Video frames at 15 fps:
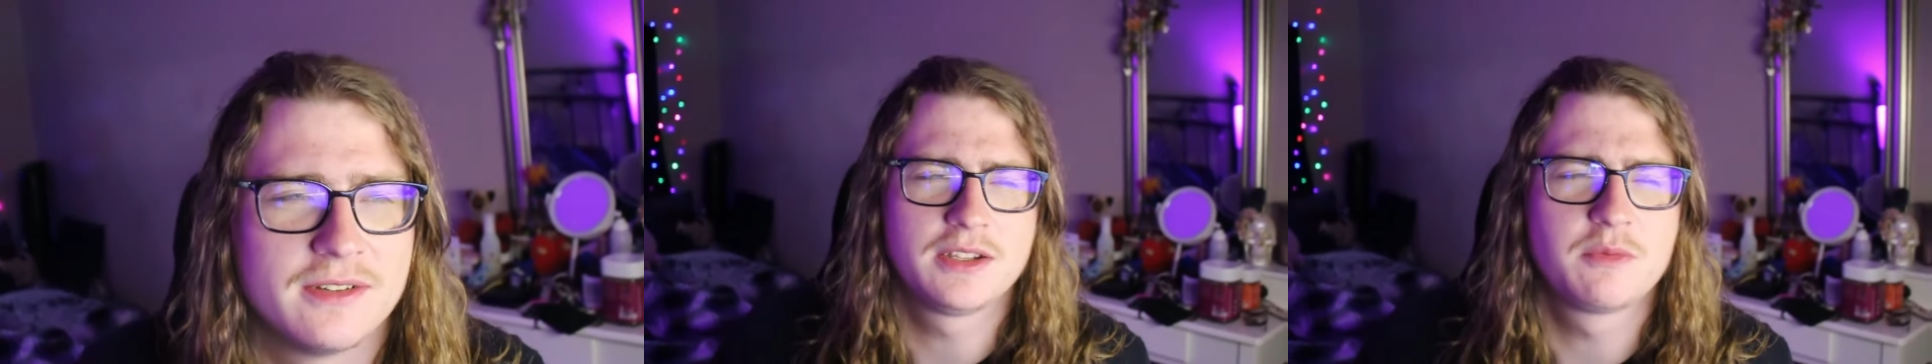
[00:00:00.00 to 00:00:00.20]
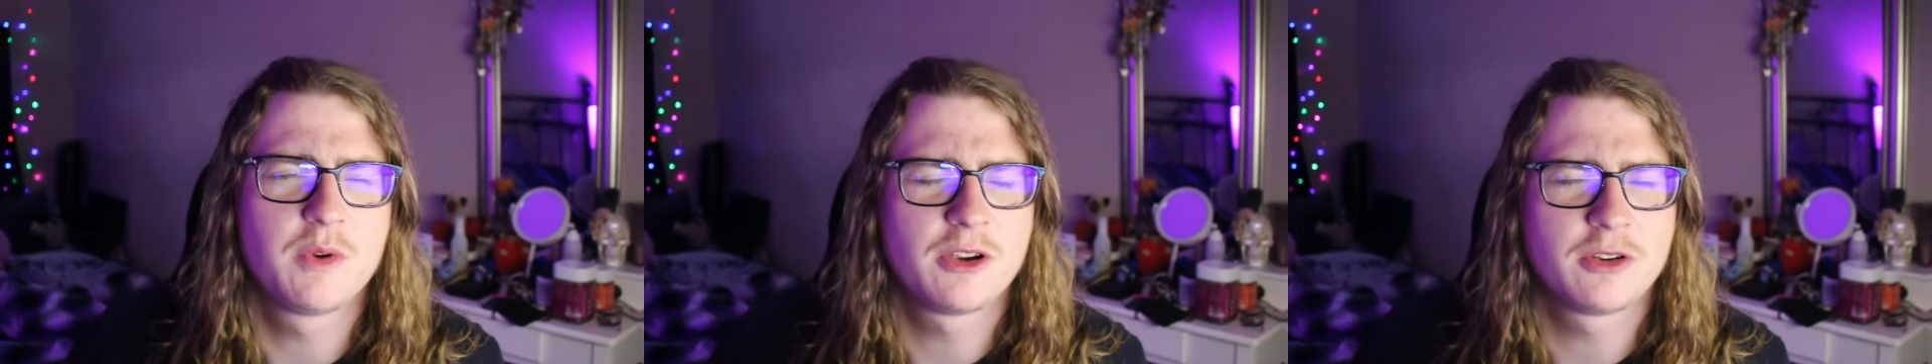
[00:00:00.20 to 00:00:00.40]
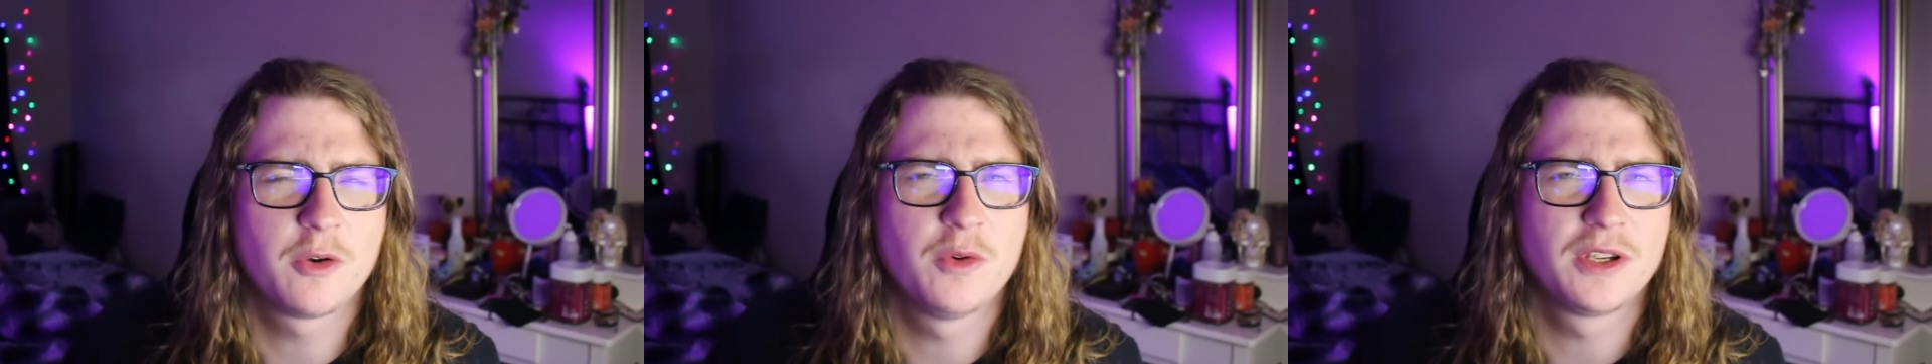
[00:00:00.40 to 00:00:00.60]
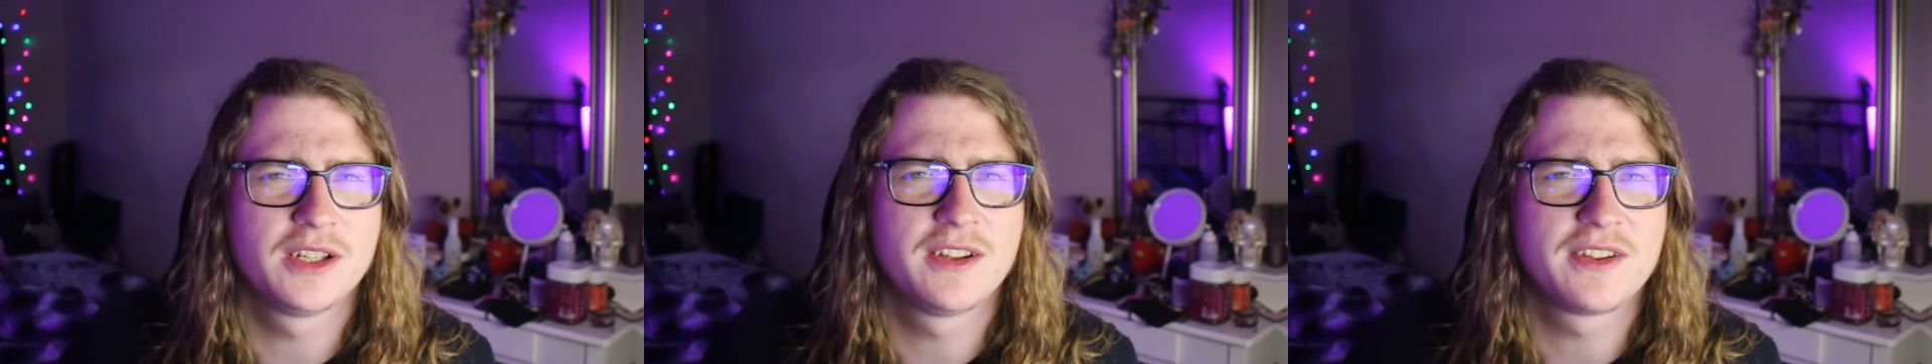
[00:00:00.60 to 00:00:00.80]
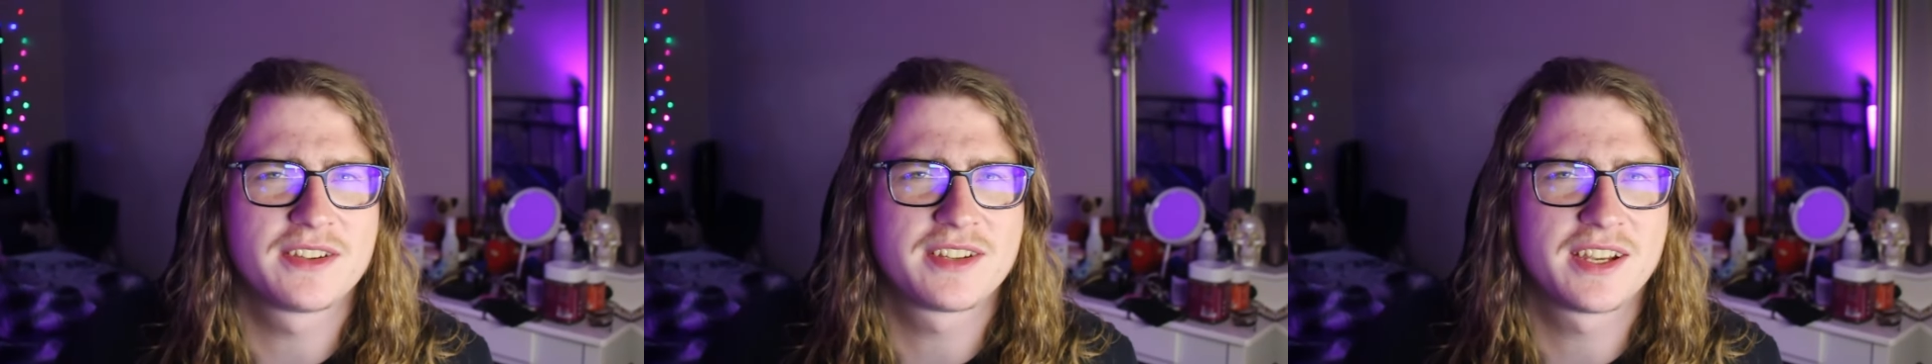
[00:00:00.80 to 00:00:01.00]
It's weird going
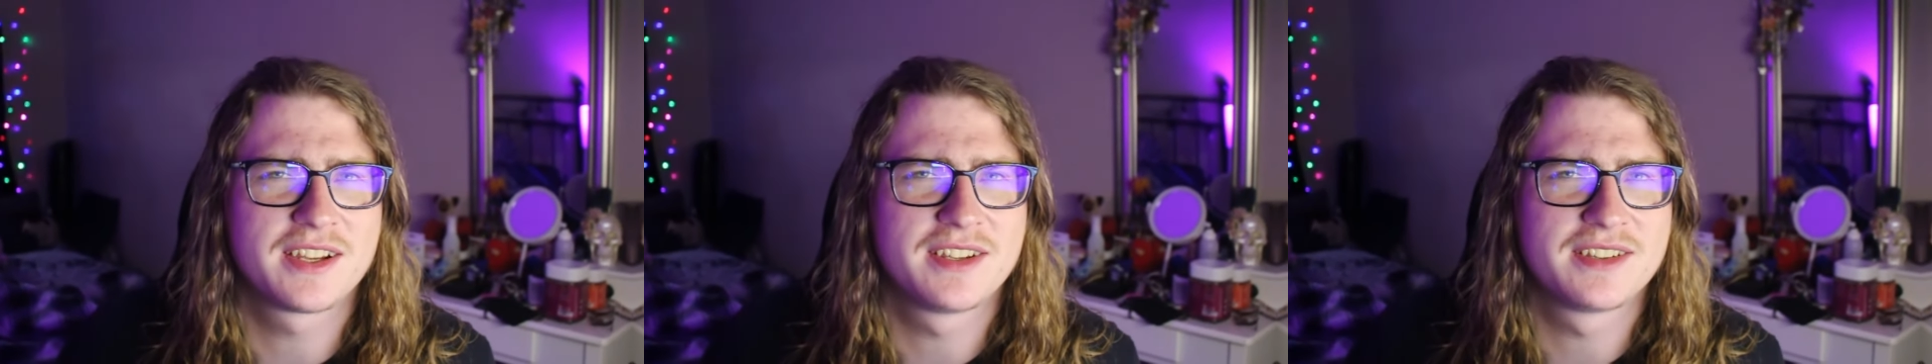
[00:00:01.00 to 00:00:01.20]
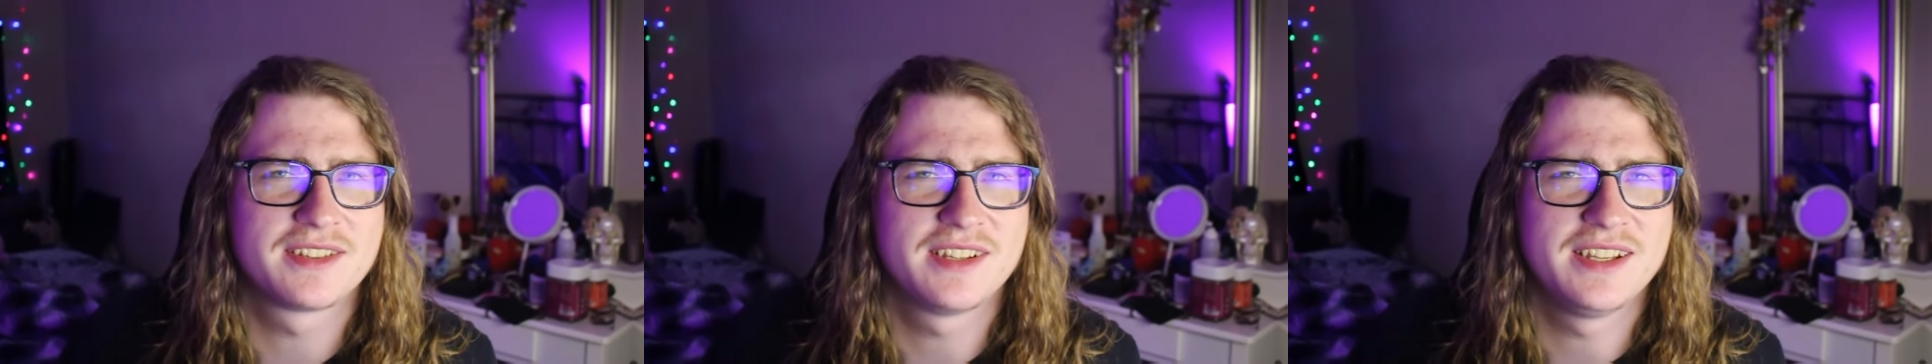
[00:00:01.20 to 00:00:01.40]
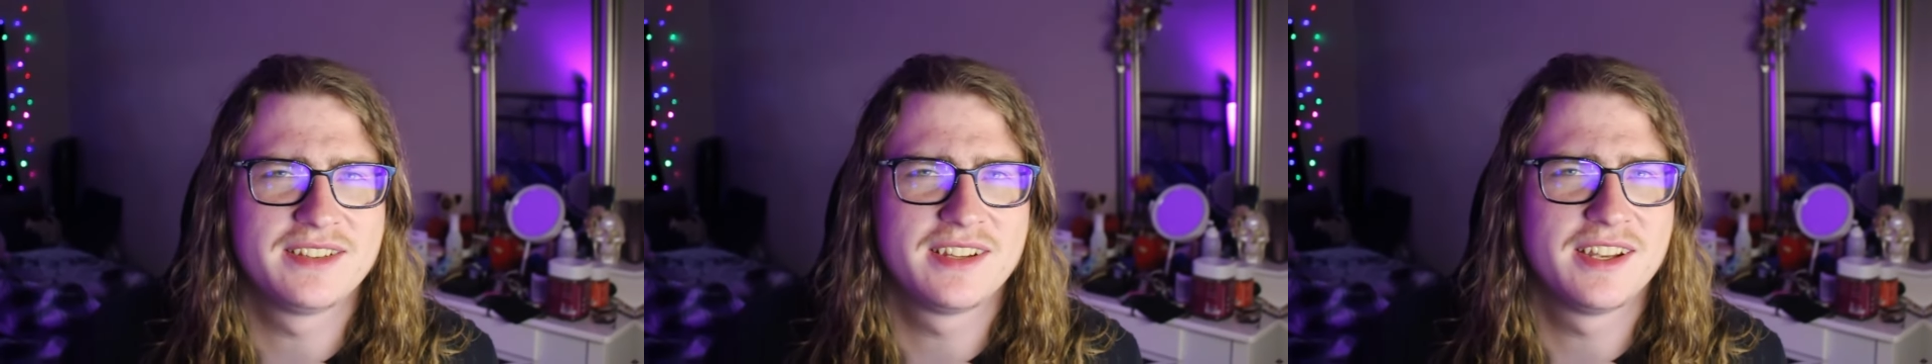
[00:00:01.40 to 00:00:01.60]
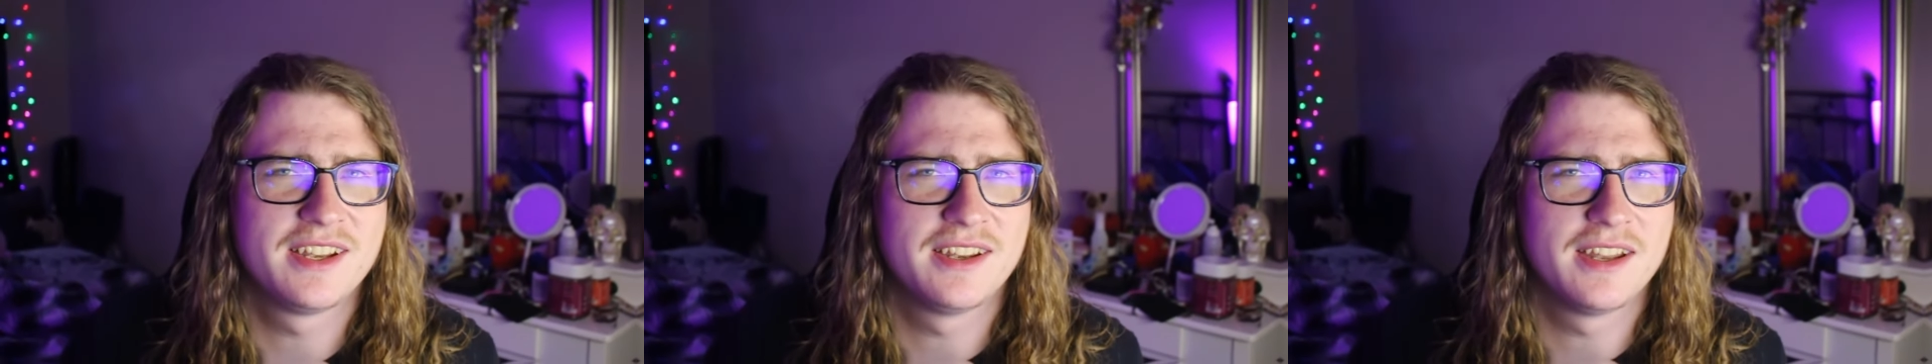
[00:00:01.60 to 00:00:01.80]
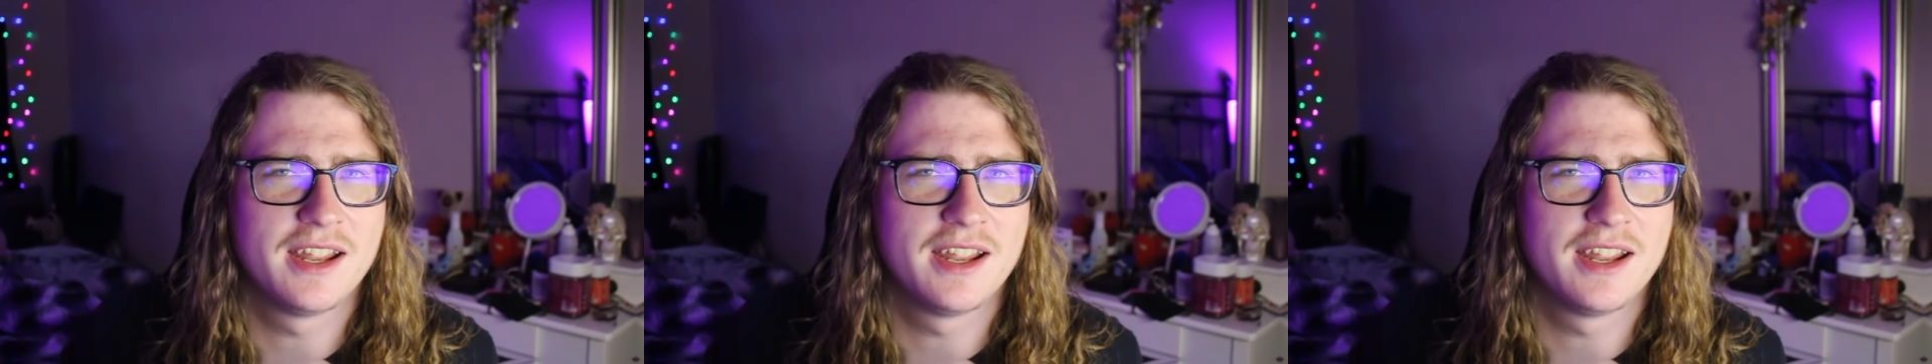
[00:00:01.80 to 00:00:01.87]
into the second season and,